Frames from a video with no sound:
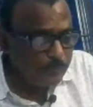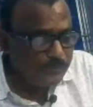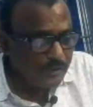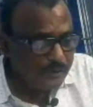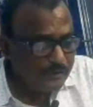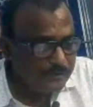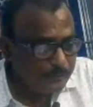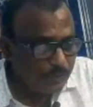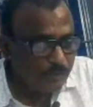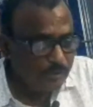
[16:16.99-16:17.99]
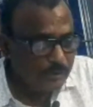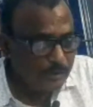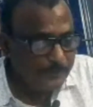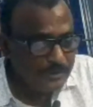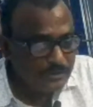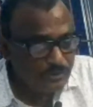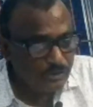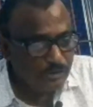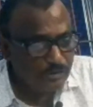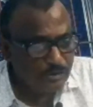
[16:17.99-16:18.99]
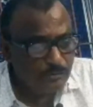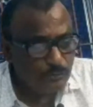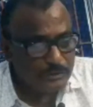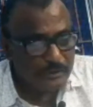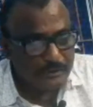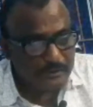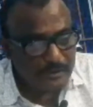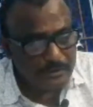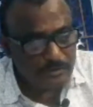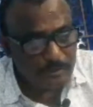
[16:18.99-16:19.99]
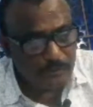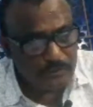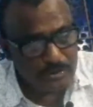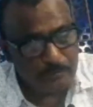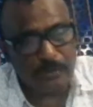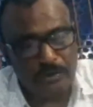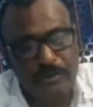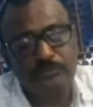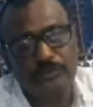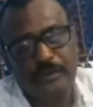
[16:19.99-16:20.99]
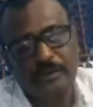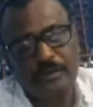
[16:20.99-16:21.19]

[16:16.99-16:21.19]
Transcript: homicide is murder if it is done with the intention of causing bodily injury.